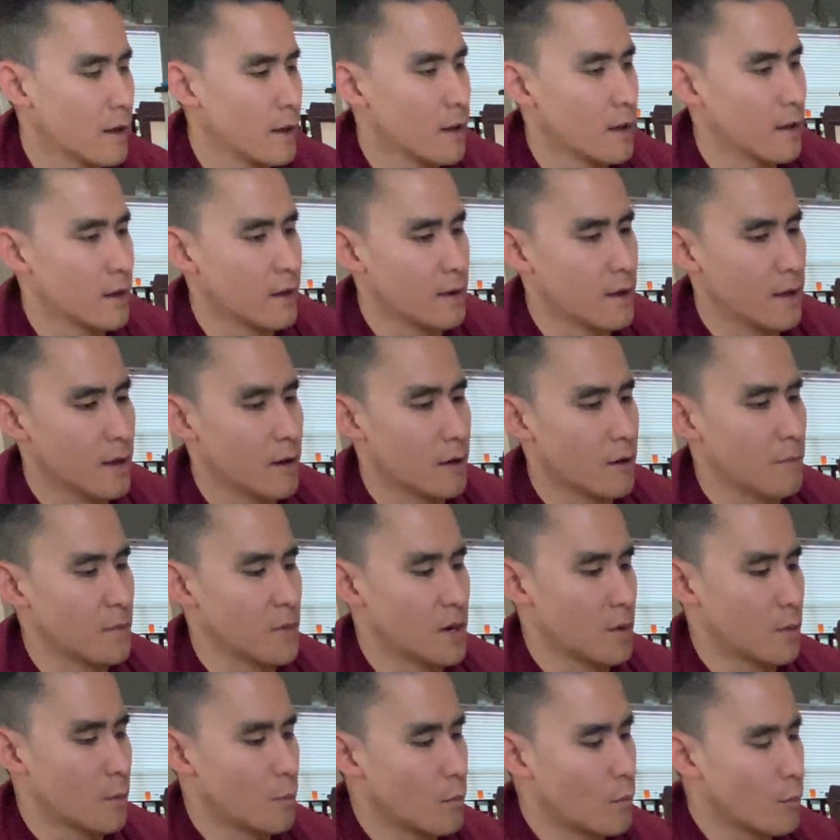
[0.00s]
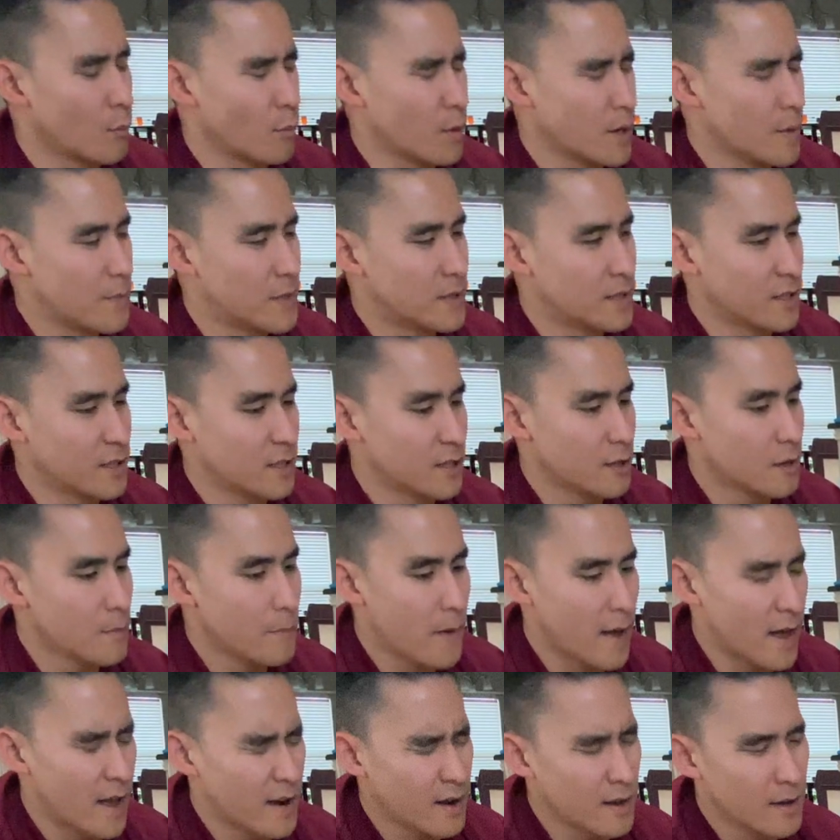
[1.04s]
And now I'm going to reposition your
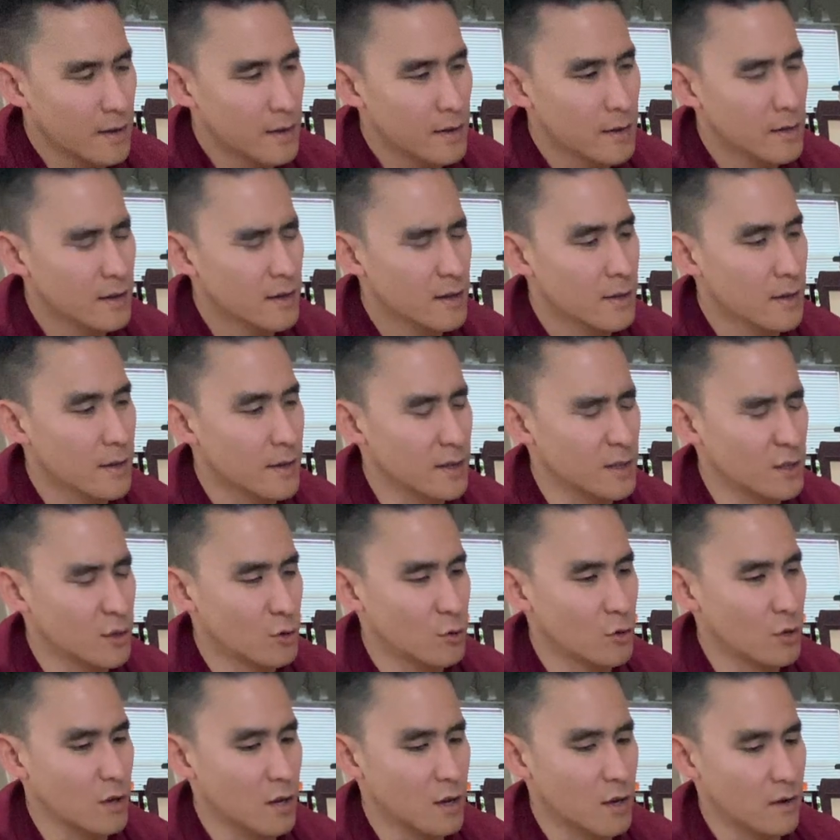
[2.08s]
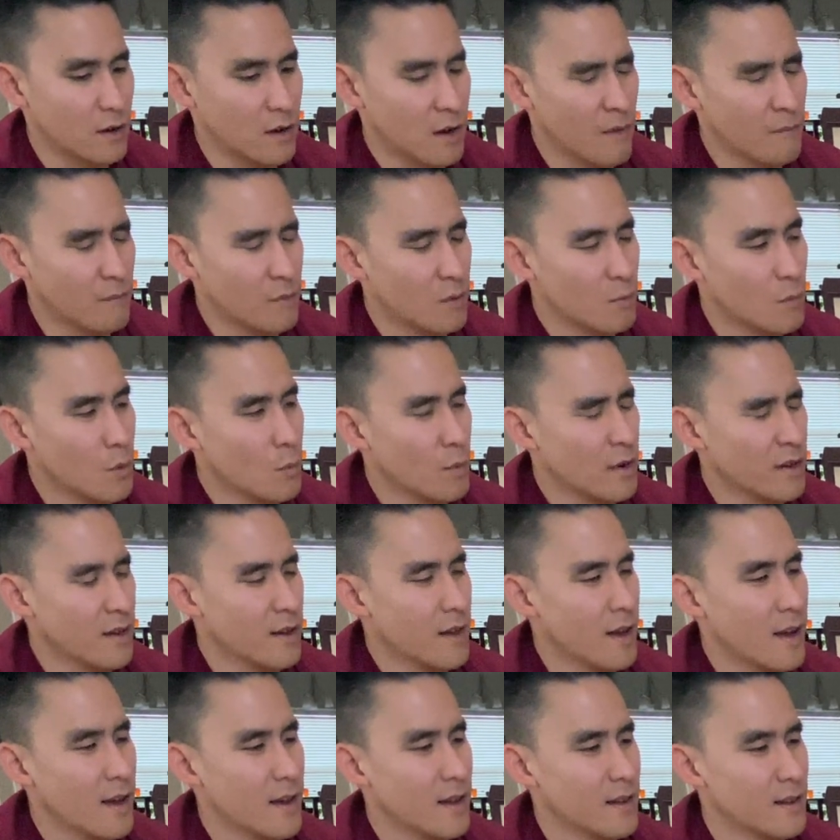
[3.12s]
bed, get you to a good comfortable working
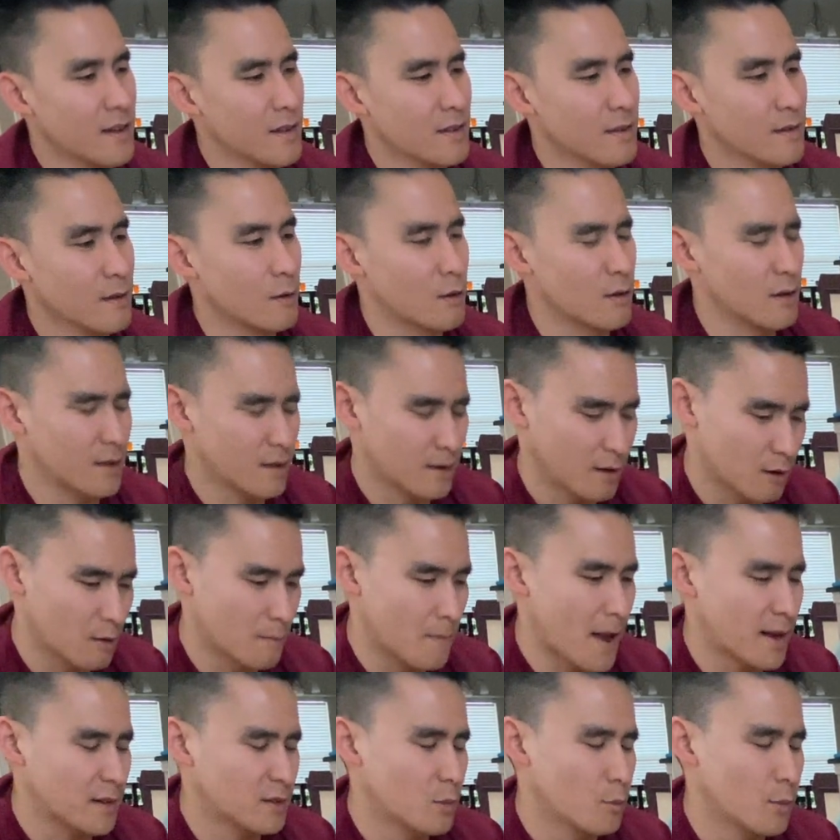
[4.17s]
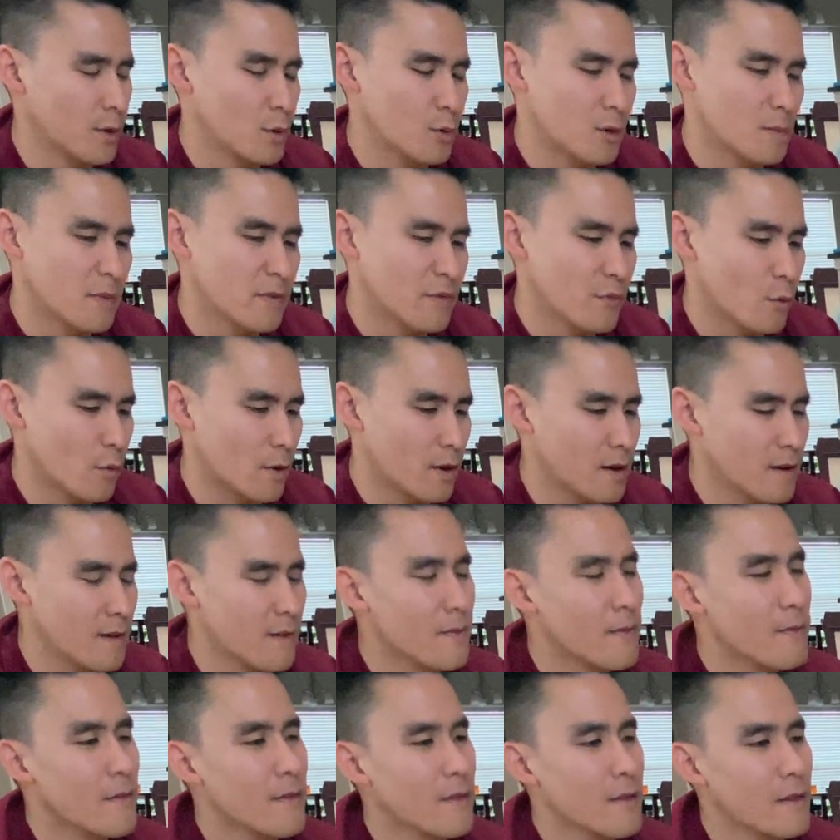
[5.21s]
height, or back to where you were before.
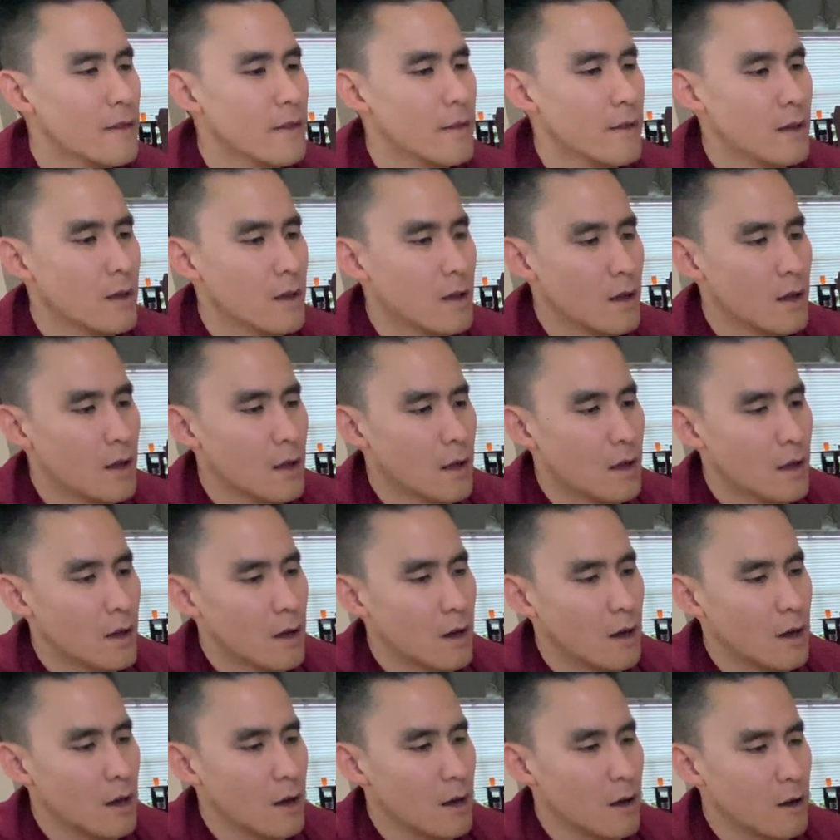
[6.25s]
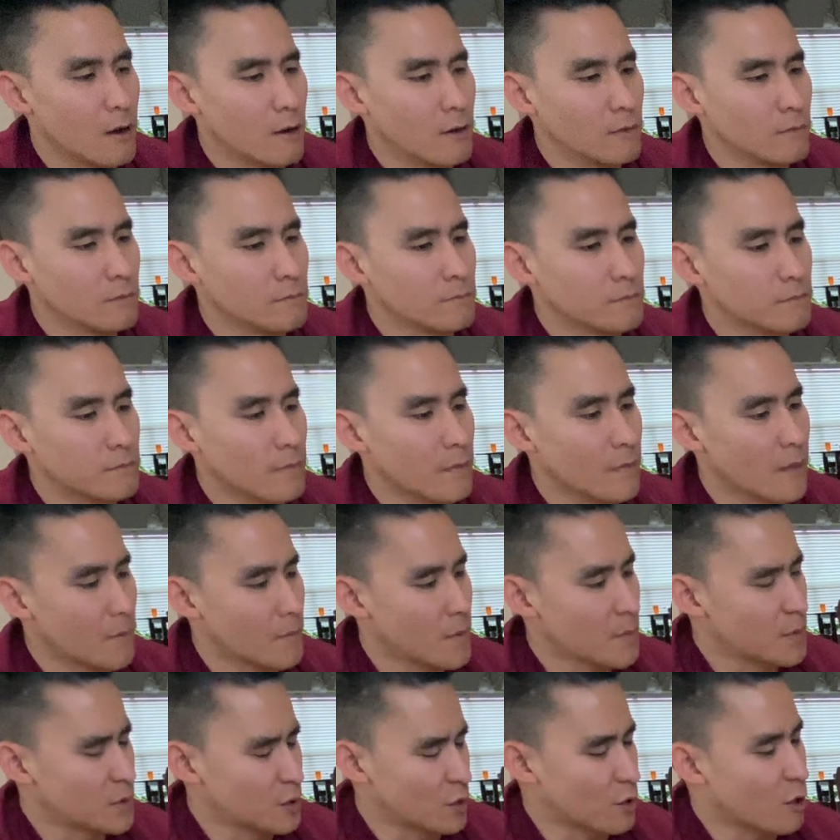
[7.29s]
I'm going to
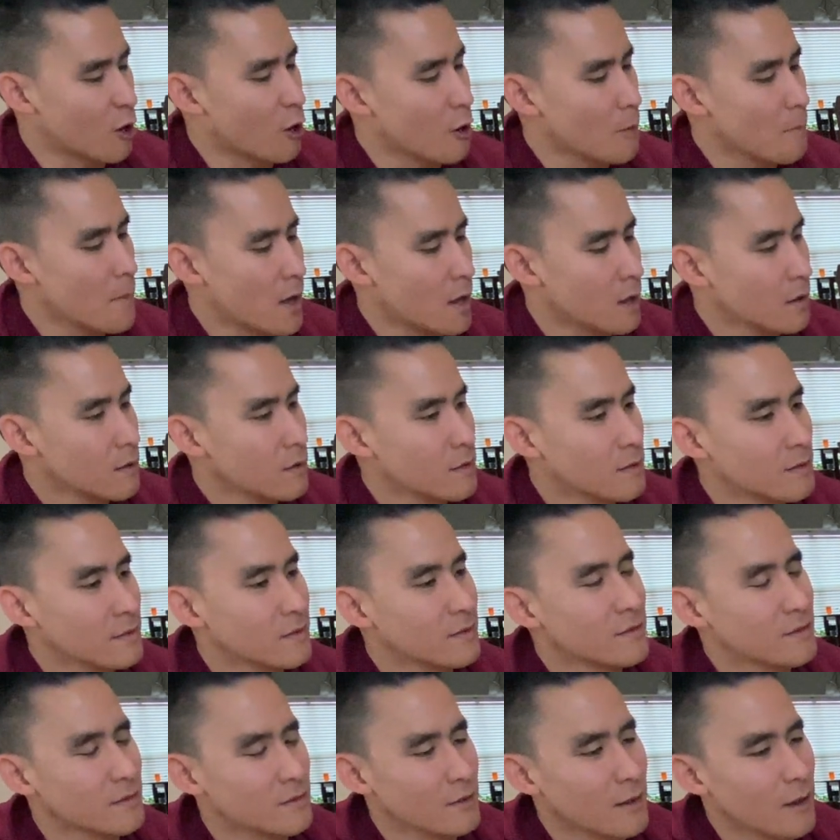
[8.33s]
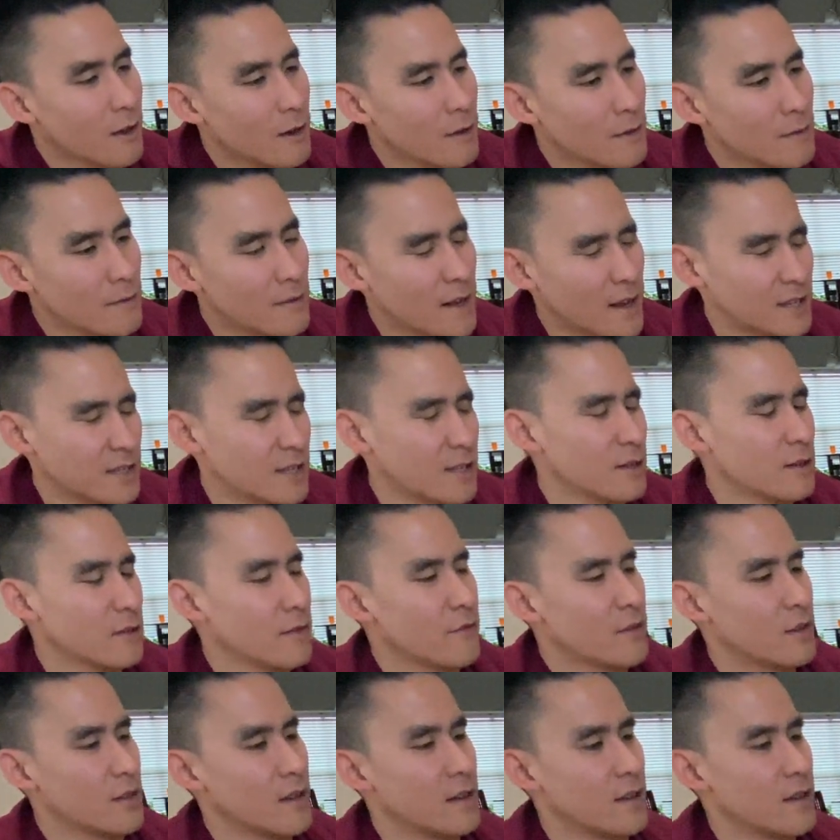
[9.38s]
put your call bell next to you. If
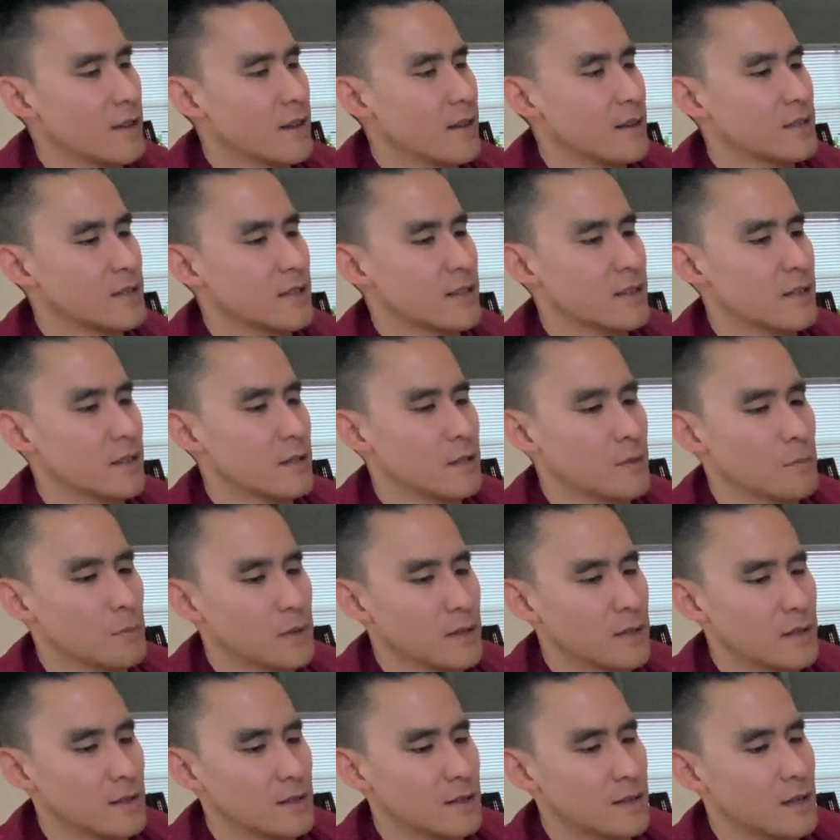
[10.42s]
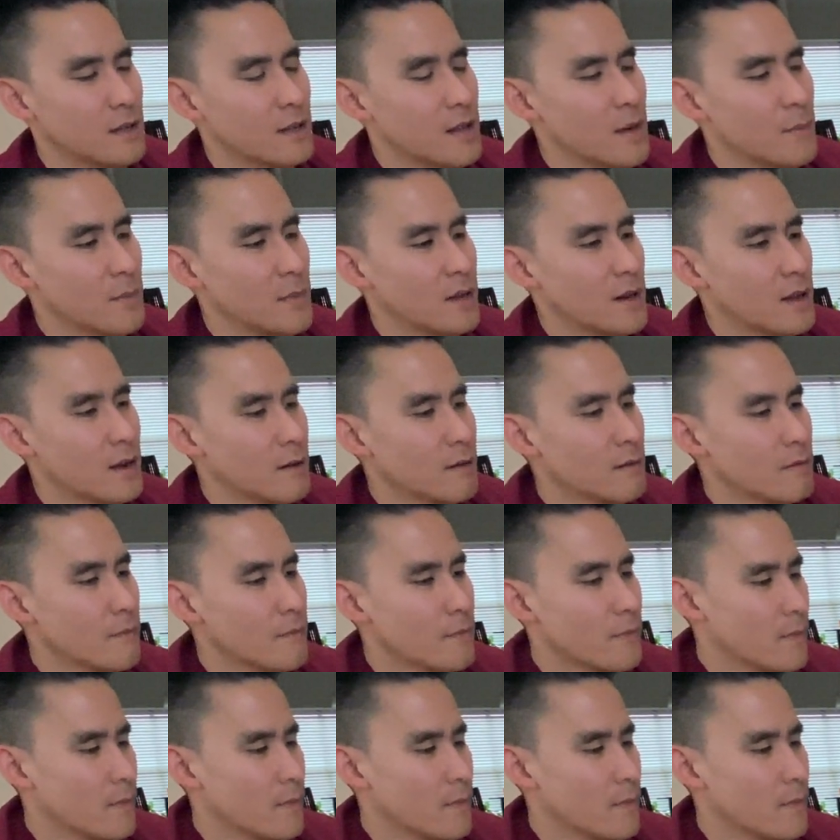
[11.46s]
you need any assistance, please let me know.